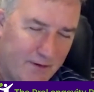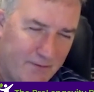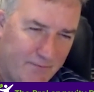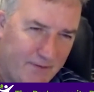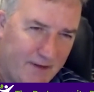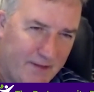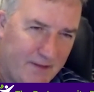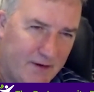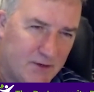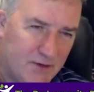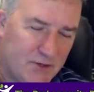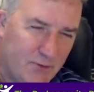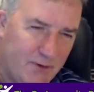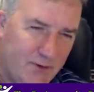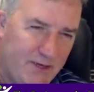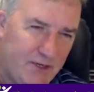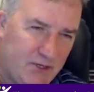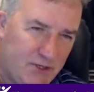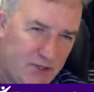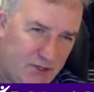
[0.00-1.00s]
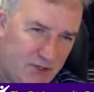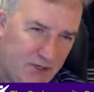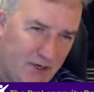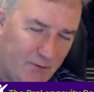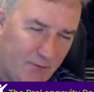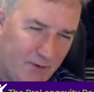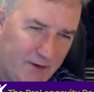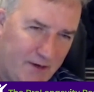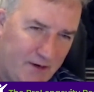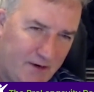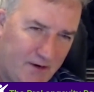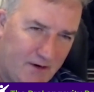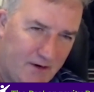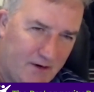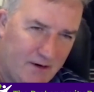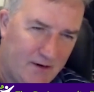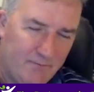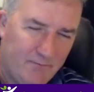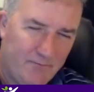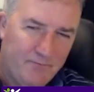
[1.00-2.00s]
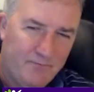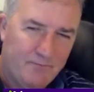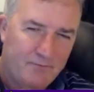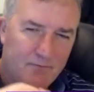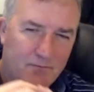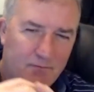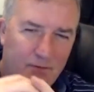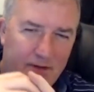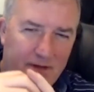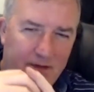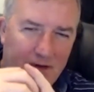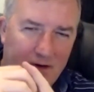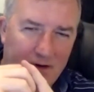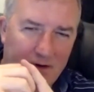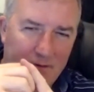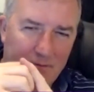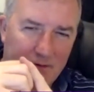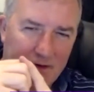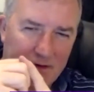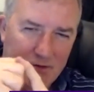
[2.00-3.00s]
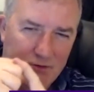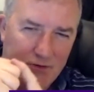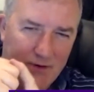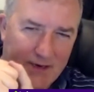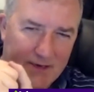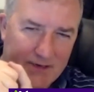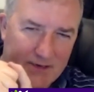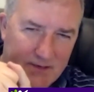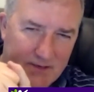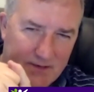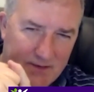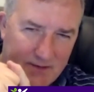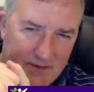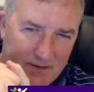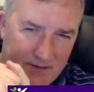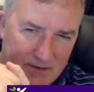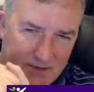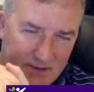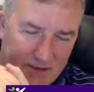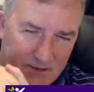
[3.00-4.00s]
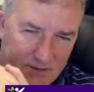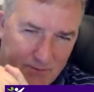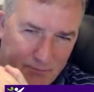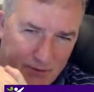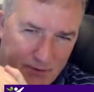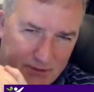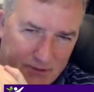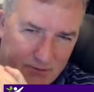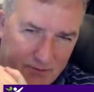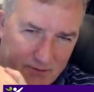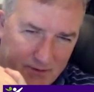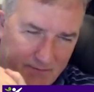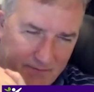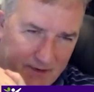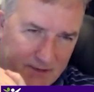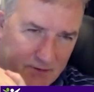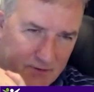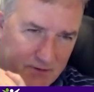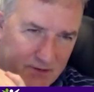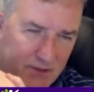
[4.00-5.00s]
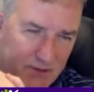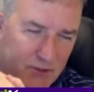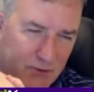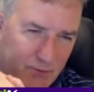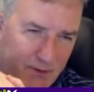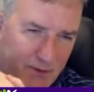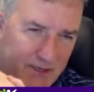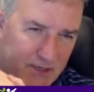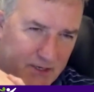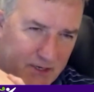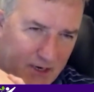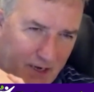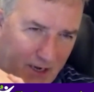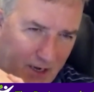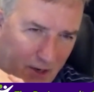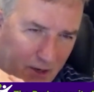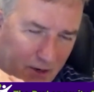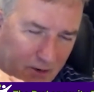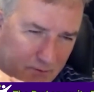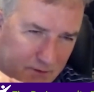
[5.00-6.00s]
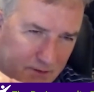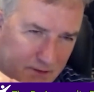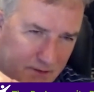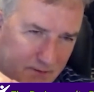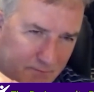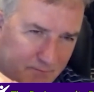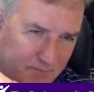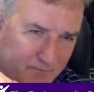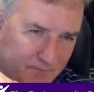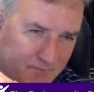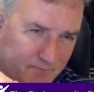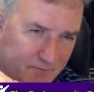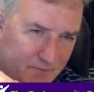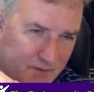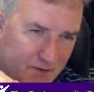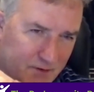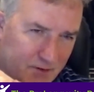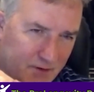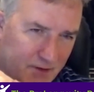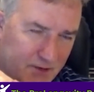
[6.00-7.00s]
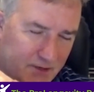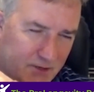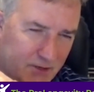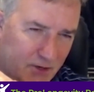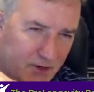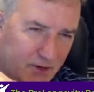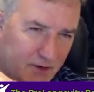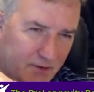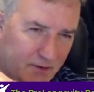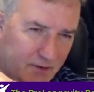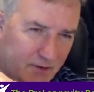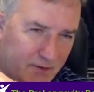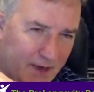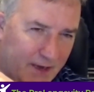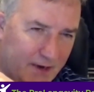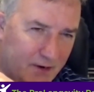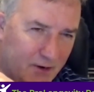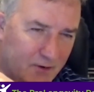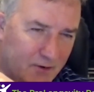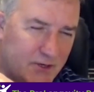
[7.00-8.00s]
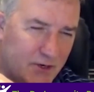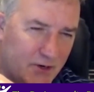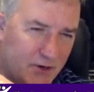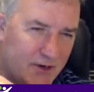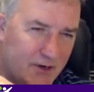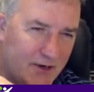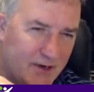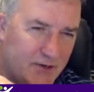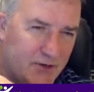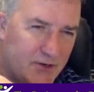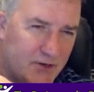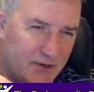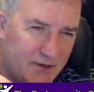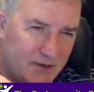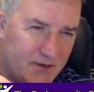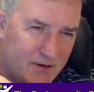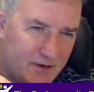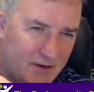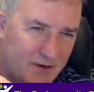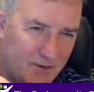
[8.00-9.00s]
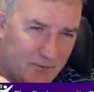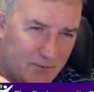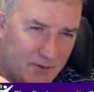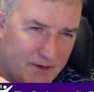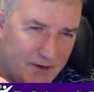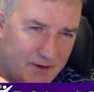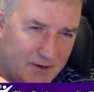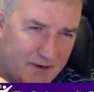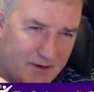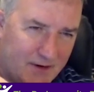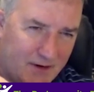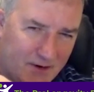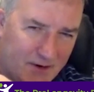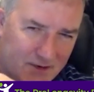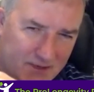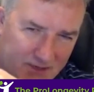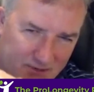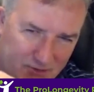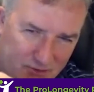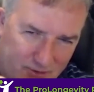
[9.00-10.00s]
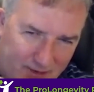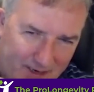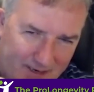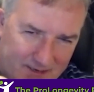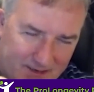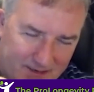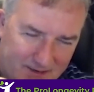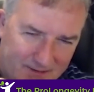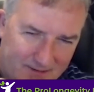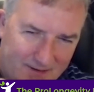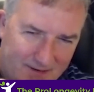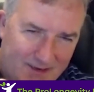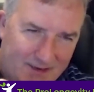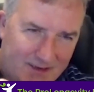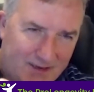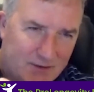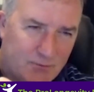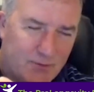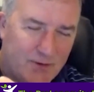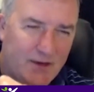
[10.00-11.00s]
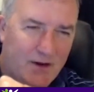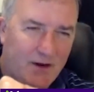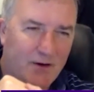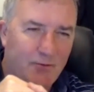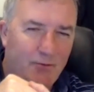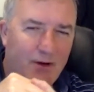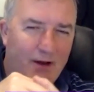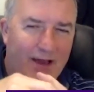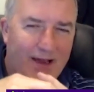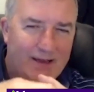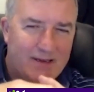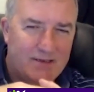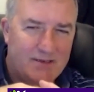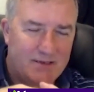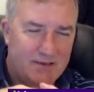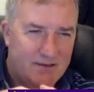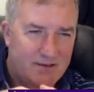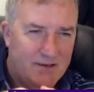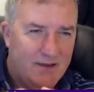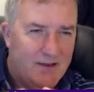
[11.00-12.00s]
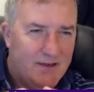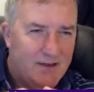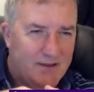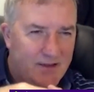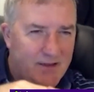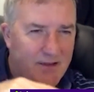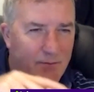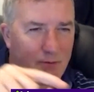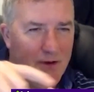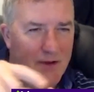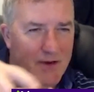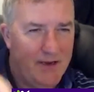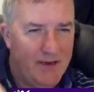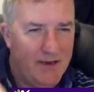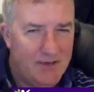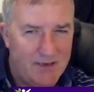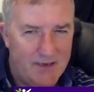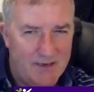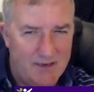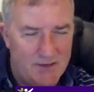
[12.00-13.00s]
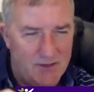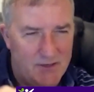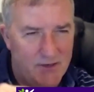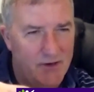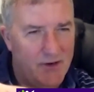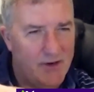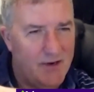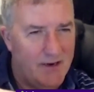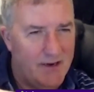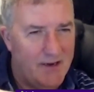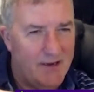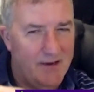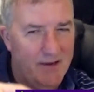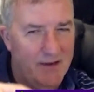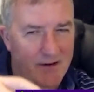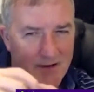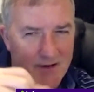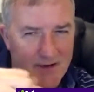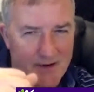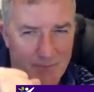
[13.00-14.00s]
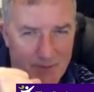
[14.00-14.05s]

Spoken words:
In fact, they're squeezed shut when the heart contracts. There's such a pressure on the vessels, they're squeezed closed. So that you get no circulation in the heart when the heart's contracting. When the heart relaxes, that the blood actually can circulate in the heart.